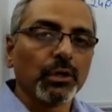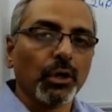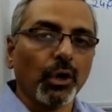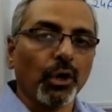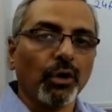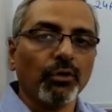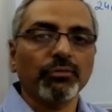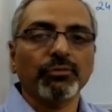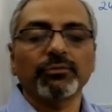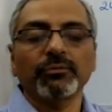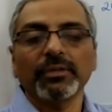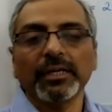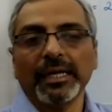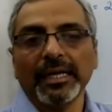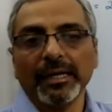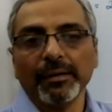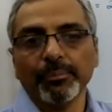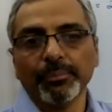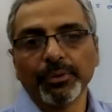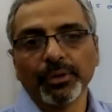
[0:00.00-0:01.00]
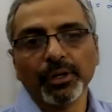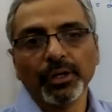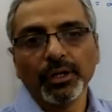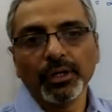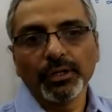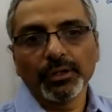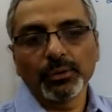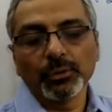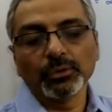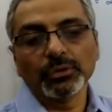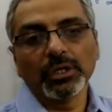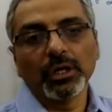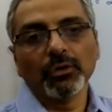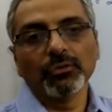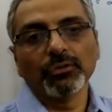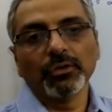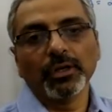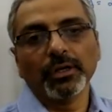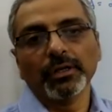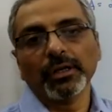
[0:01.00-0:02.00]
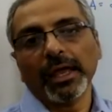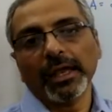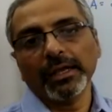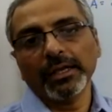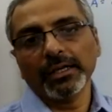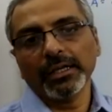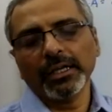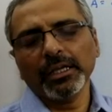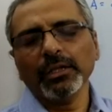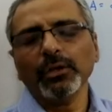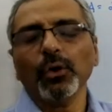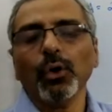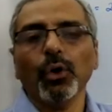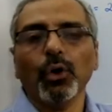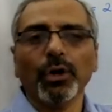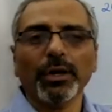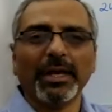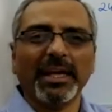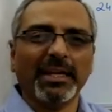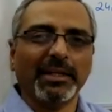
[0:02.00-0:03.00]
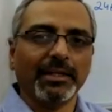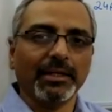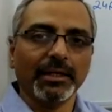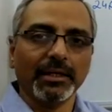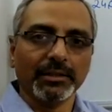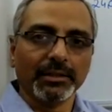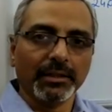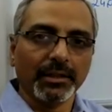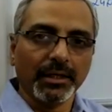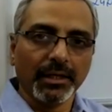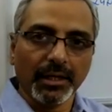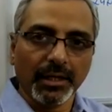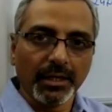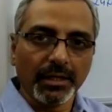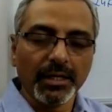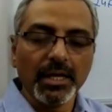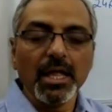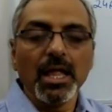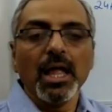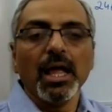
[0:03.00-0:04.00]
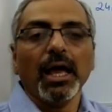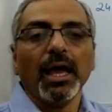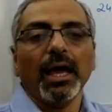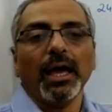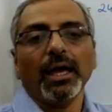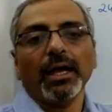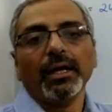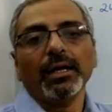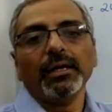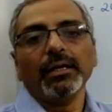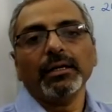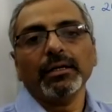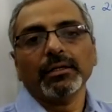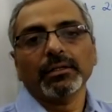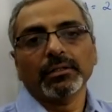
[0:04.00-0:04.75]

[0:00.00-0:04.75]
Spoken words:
of April 2019 or any other date, and